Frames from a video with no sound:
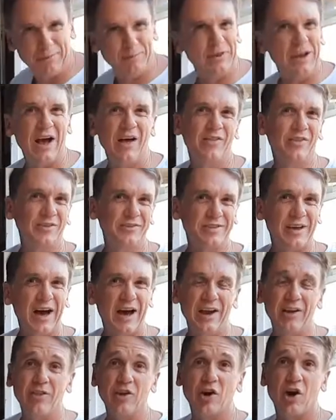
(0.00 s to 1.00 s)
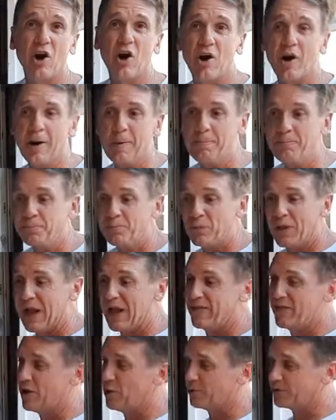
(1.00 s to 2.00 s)
down the side of the car,
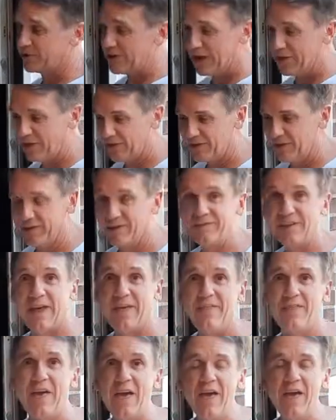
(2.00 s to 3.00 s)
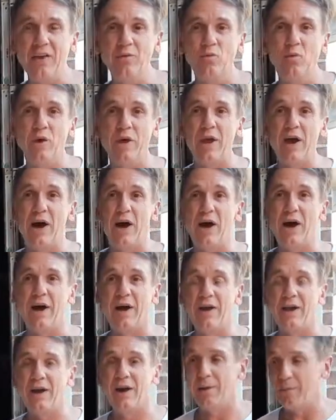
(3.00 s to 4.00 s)
and then it was down like this, and then when
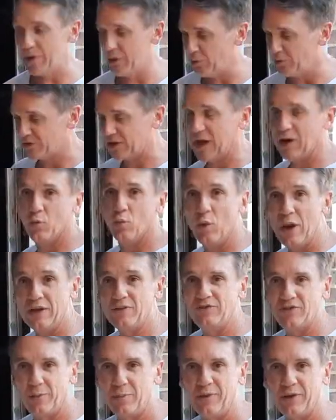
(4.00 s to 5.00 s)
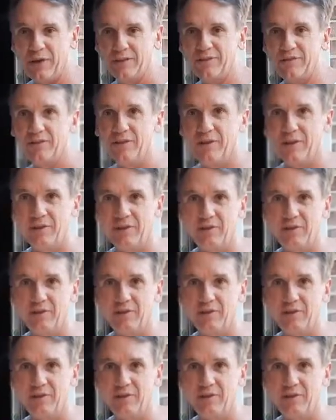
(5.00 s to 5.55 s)
it was kind of wedged up against the